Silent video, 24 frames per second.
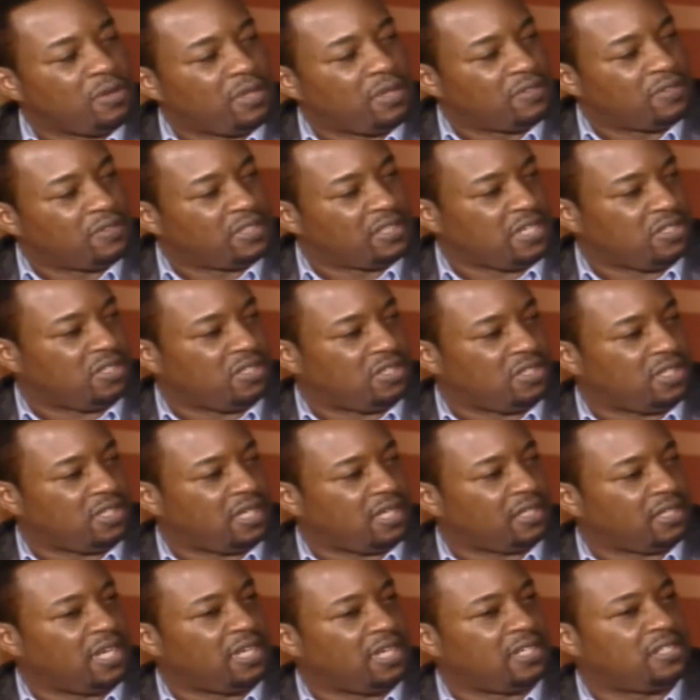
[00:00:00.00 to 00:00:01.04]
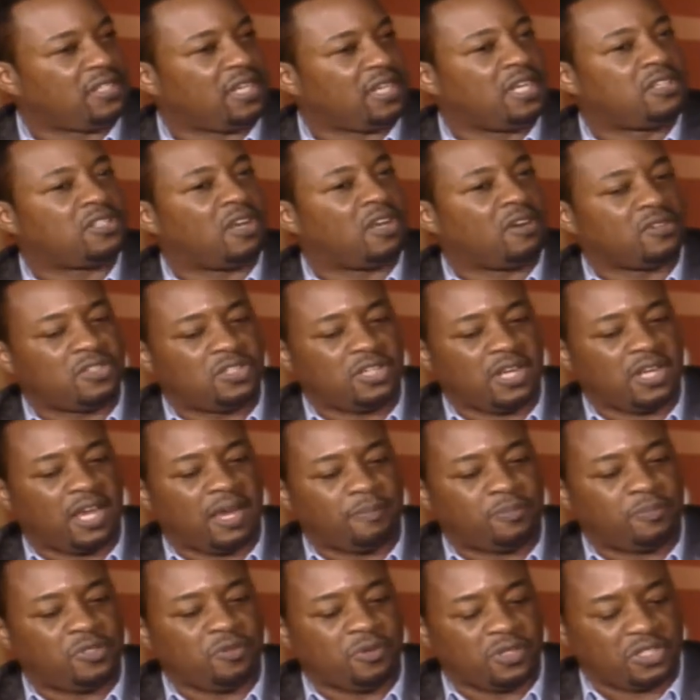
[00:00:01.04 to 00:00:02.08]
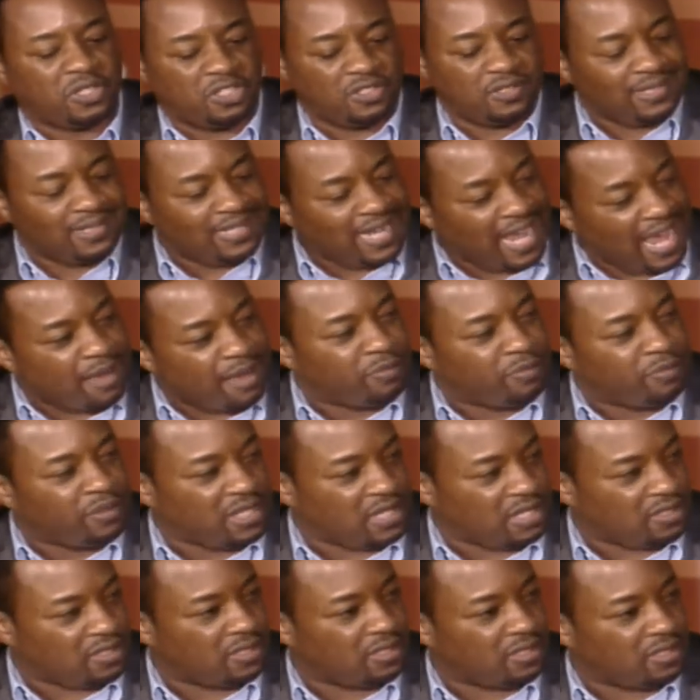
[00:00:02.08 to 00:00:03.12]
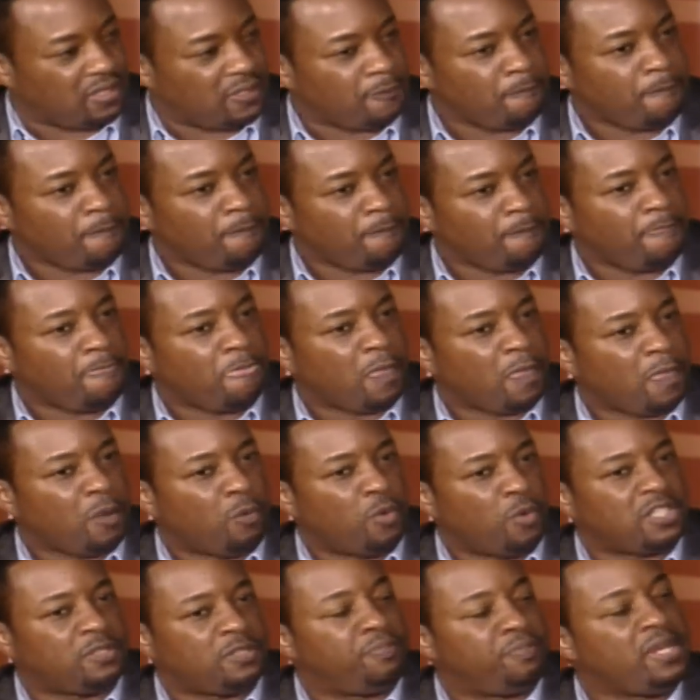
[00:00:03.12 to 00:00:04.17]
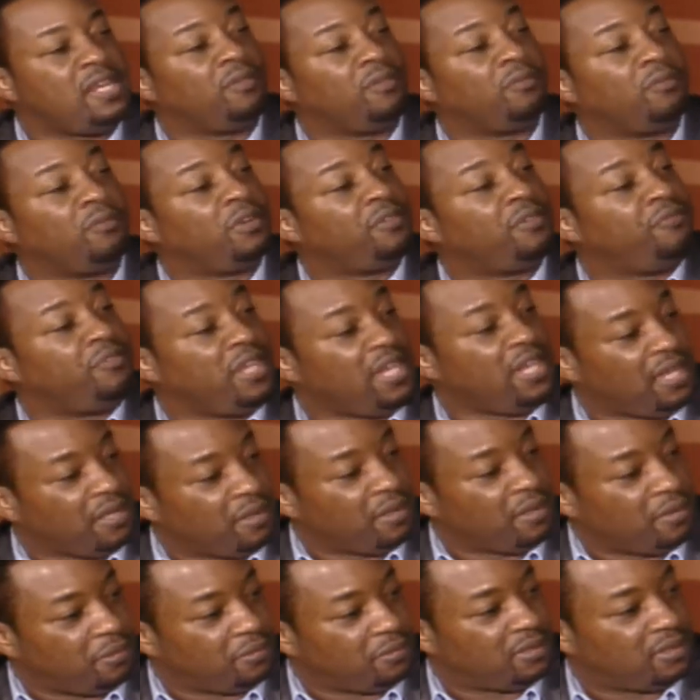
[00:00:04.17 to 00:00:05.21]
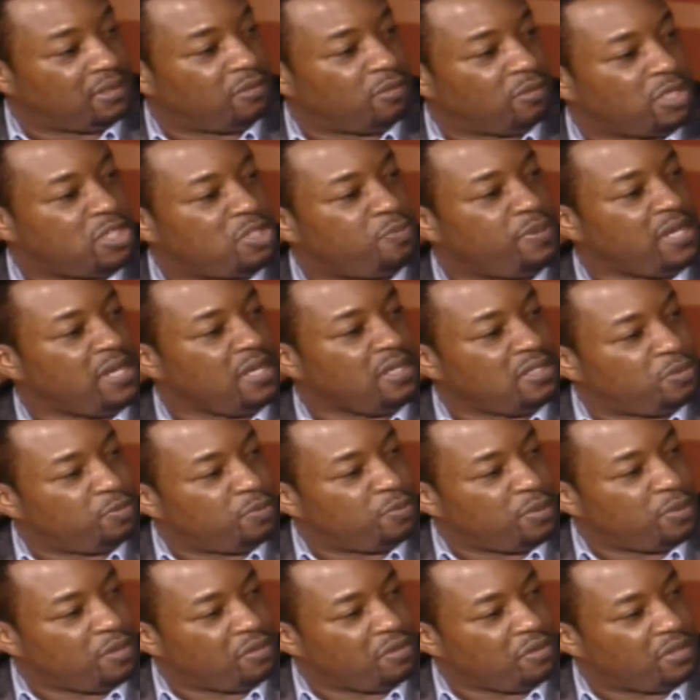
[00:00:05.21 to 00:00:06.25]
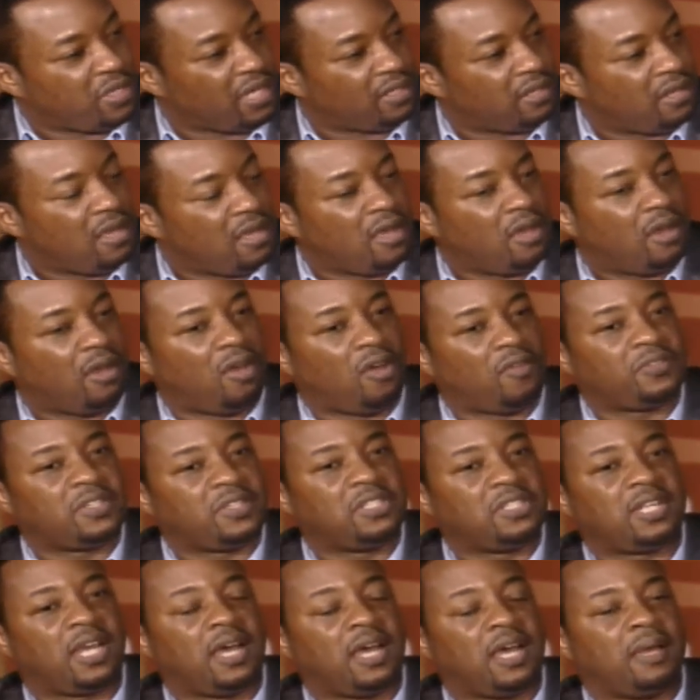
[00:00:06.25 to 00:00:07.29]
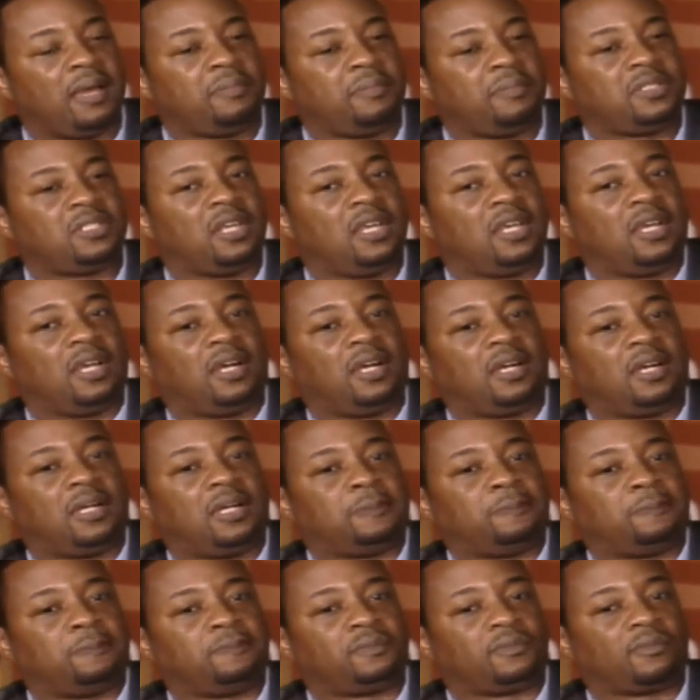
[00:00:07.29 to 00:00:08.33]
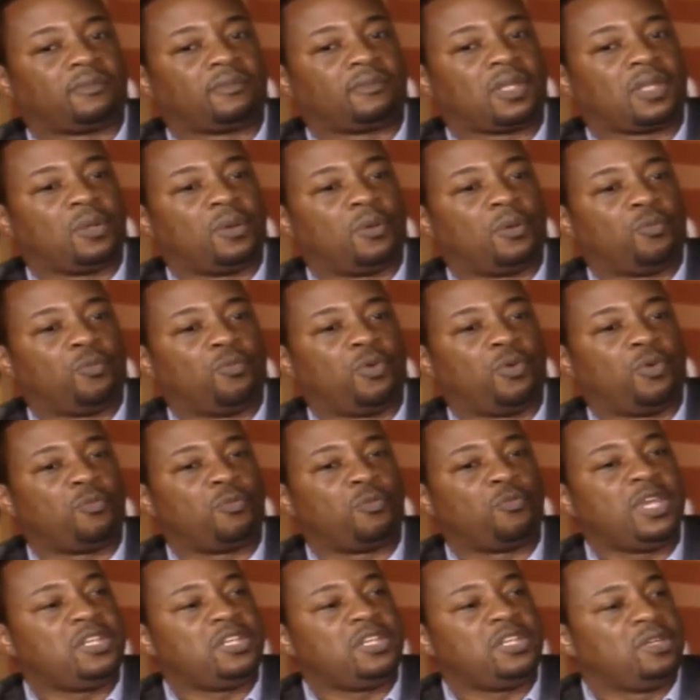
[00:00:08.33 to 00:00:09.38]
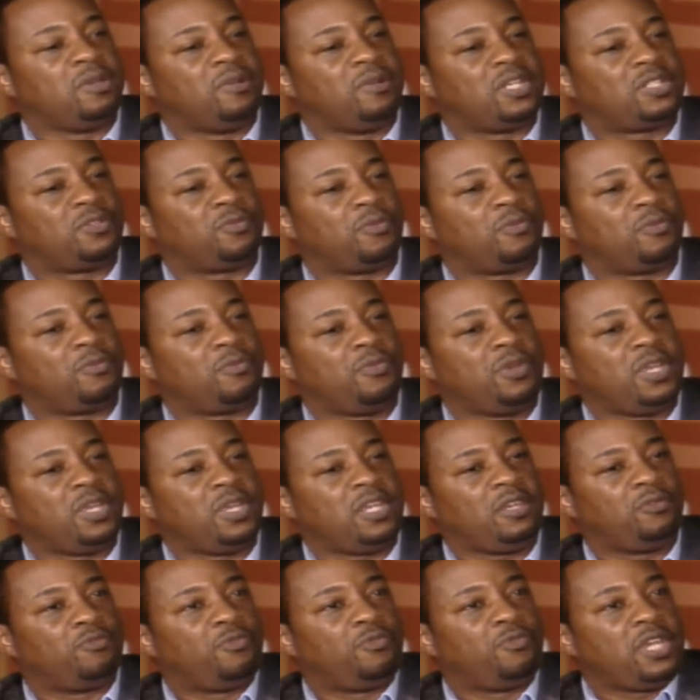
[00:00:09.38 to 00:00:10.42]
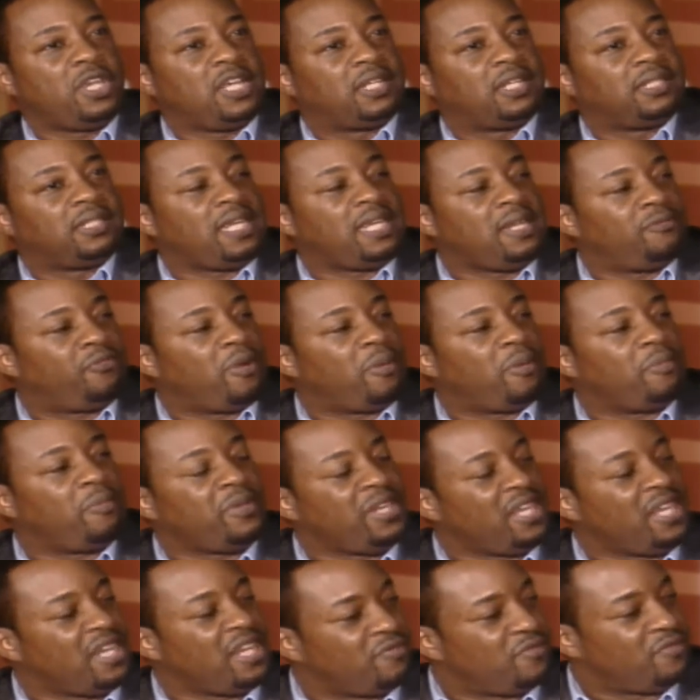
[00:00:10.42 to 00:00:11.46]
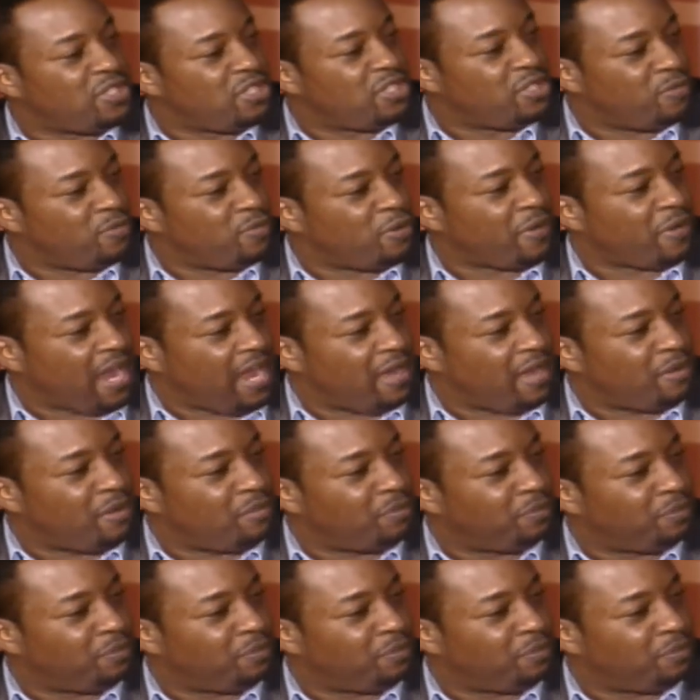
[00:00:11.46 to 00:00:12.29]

revelation. It's it's our job to establish what's being revealed, mm-hmm. what's being spoken. Oftentimes. Um, what we do is we we glean from the invisible realm.